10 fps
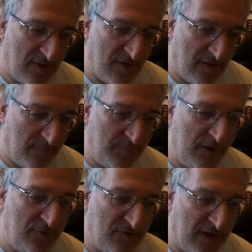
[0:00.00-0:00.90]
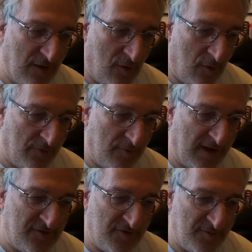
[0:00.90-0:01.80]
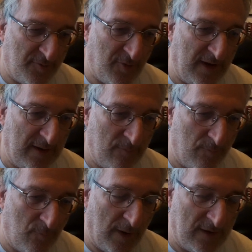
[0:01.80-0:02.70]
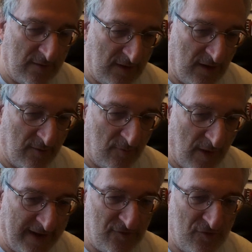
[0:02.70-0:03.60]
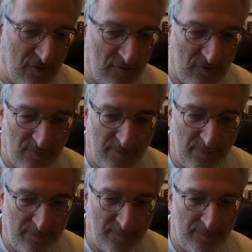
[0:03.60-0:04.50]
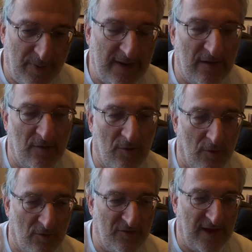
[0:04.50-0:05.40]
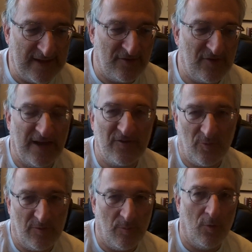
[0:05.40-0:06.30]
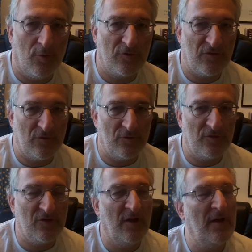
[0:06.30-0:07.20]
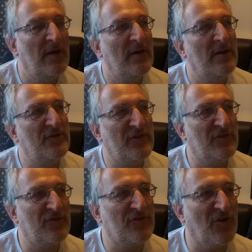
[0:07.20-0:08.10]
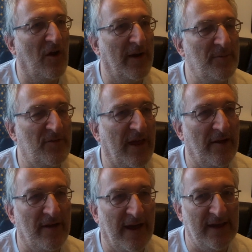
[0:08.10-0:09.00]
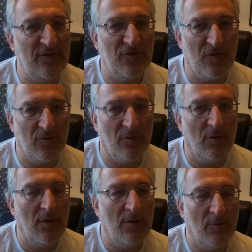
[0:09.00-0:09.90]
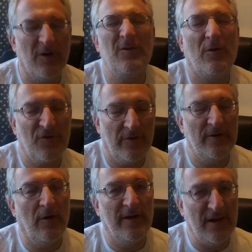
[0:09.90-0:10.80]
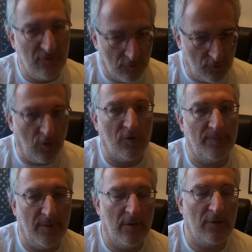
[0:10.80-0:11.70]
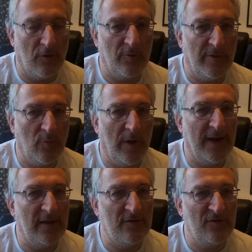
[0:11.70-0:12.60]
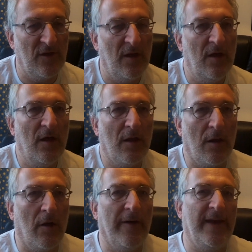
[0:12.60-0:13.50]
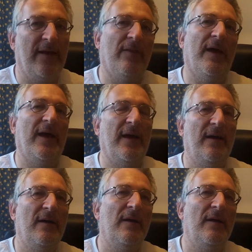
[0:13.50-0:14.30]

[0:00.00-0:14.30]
a musing on the relationship between when, you know, ancient pagan gods had sex with mortals. And she describes there an angel, a god with wings, lying there